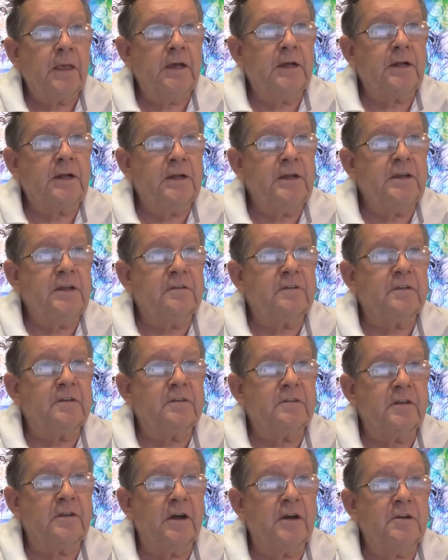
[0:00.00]
Italy is the
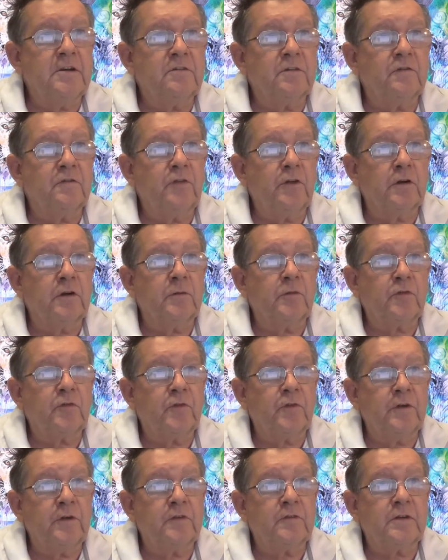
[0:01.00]
size of Europe's
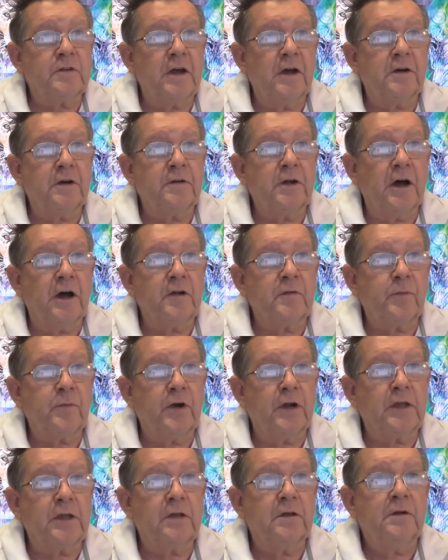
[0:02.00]
first
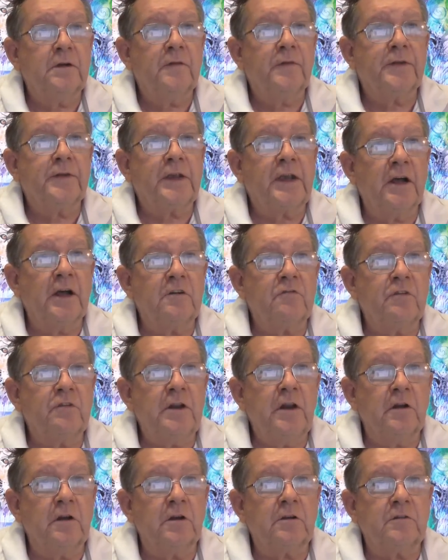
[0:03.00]
outbreak. The
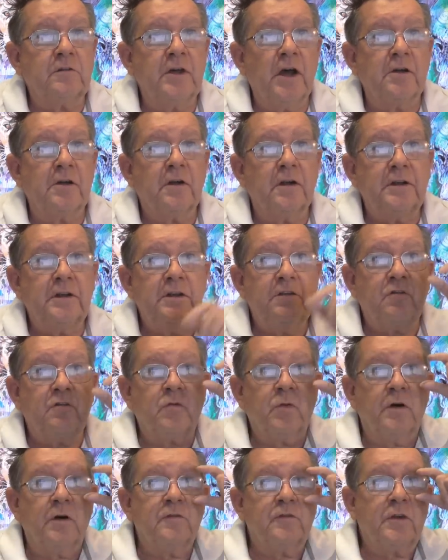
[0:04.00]
country locked down at least
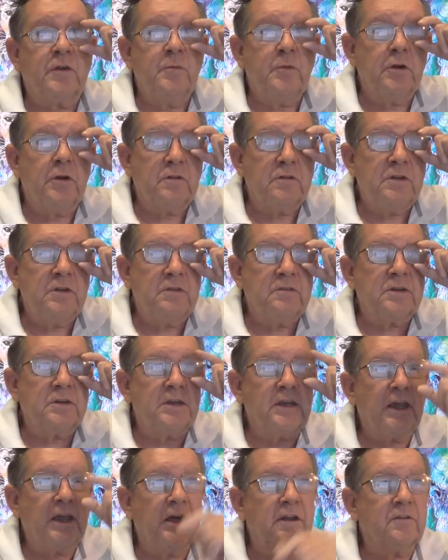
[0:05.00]
12 communities
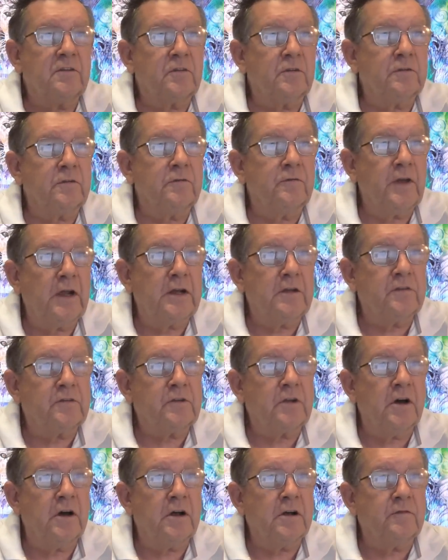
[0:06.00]
and cancelled a Venice
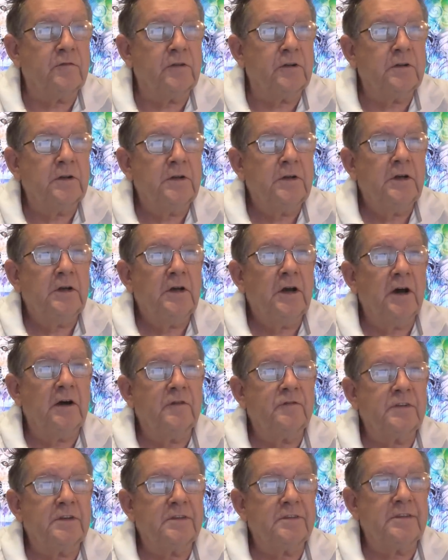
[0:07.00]
carnival
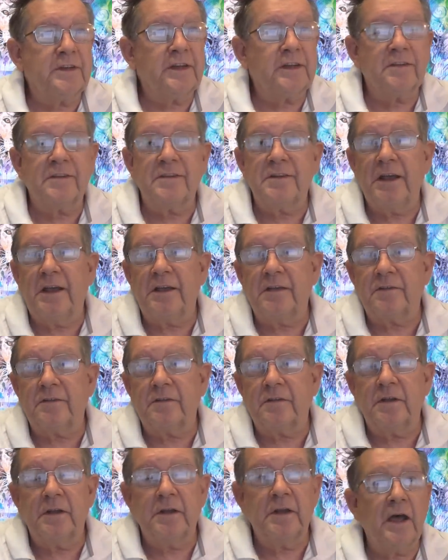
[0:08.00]
after 6
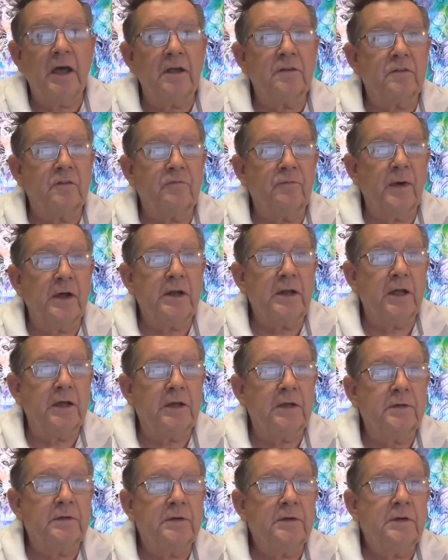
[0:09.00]
deaths as of
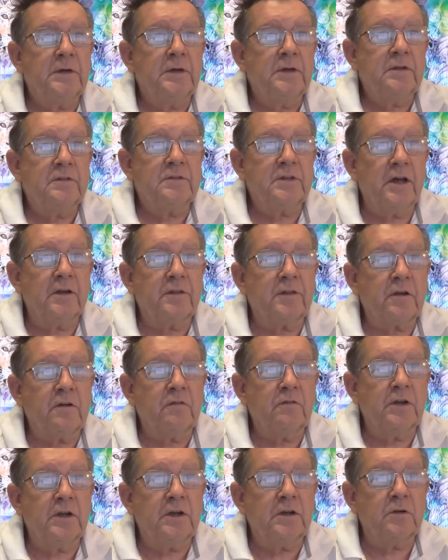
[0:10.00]
Monday. South
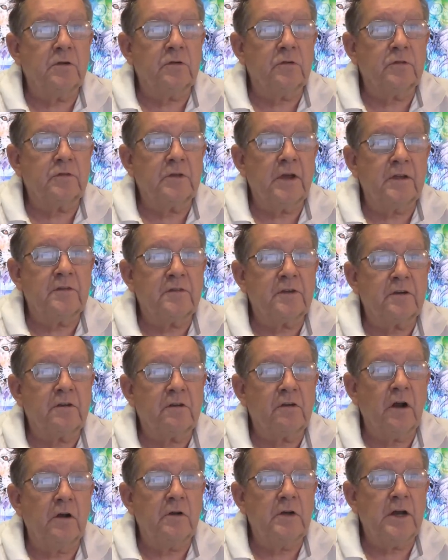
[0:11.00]
Korea also has a
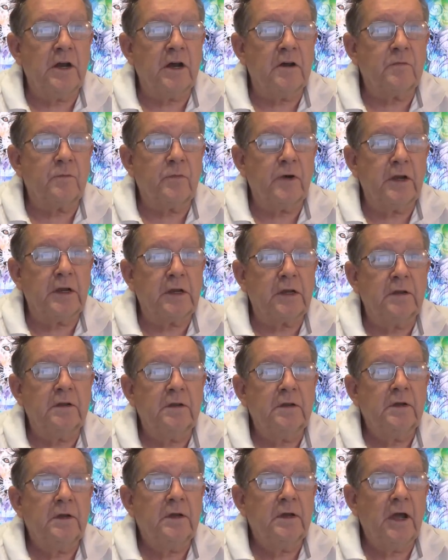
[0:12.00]
growing outbreak,
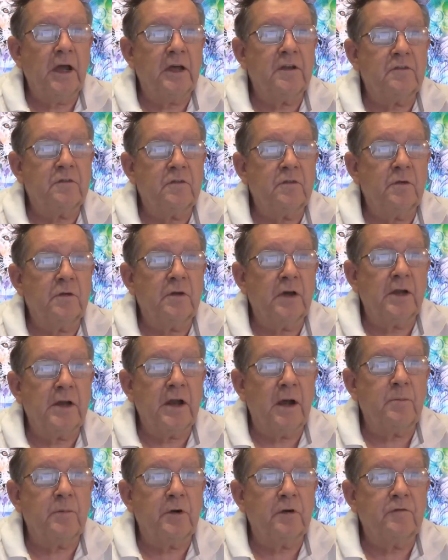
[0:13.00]
as do a
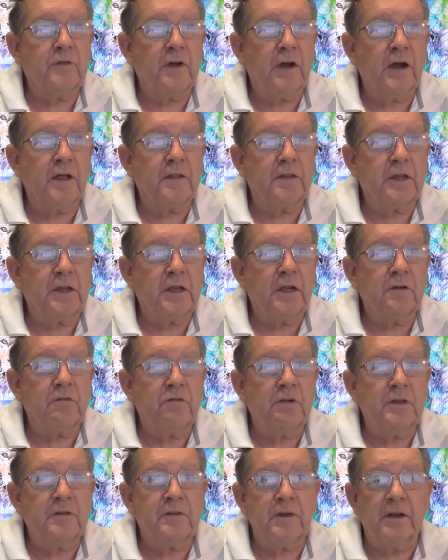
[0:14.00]
number of other
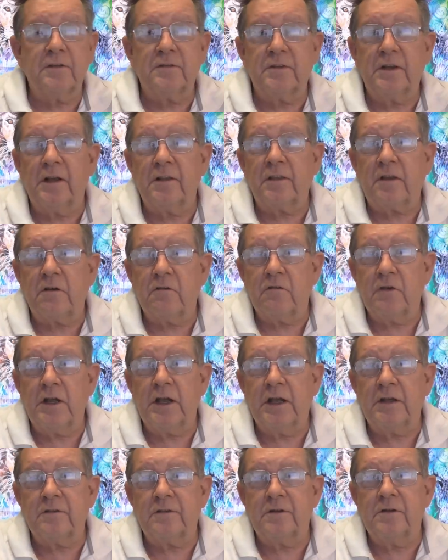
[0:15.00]
countries. Now, South
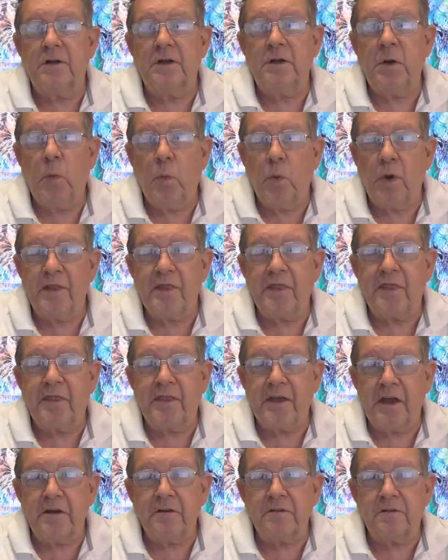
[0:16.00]
Korea has nearly
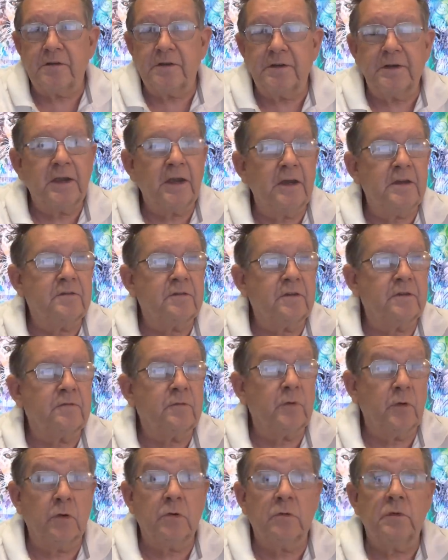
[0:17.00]
1,000 cases
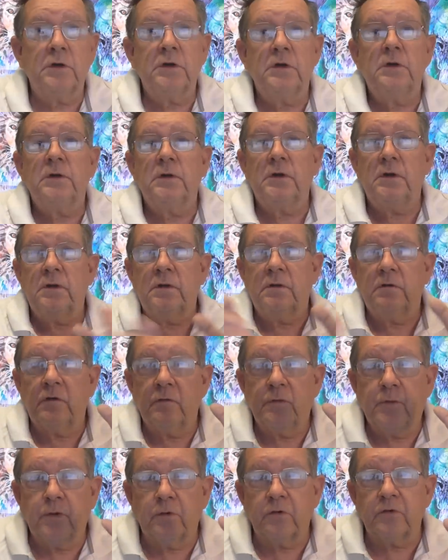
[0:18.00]
or
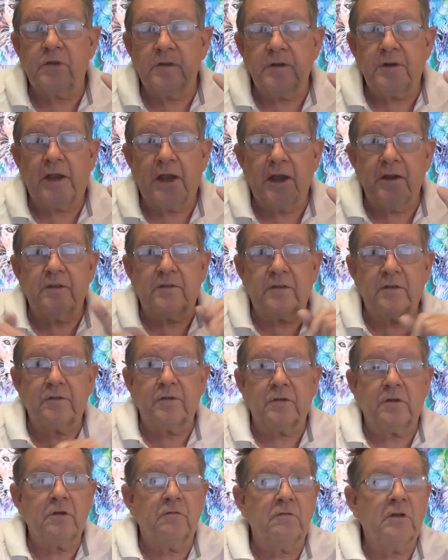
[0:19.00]
reported
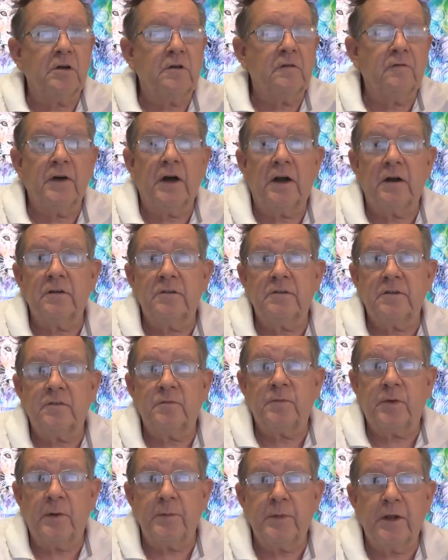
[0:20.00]
cases of coronavirus.
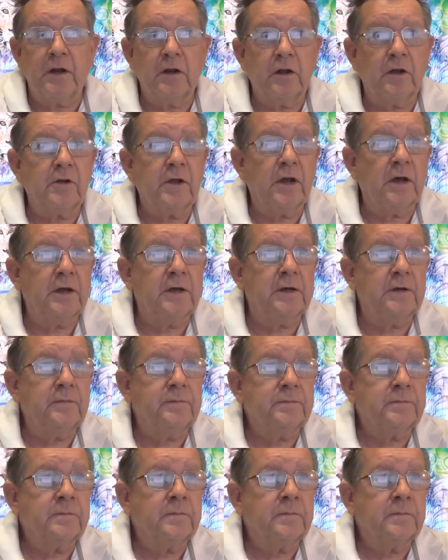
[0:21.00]
It's probably a lot higher.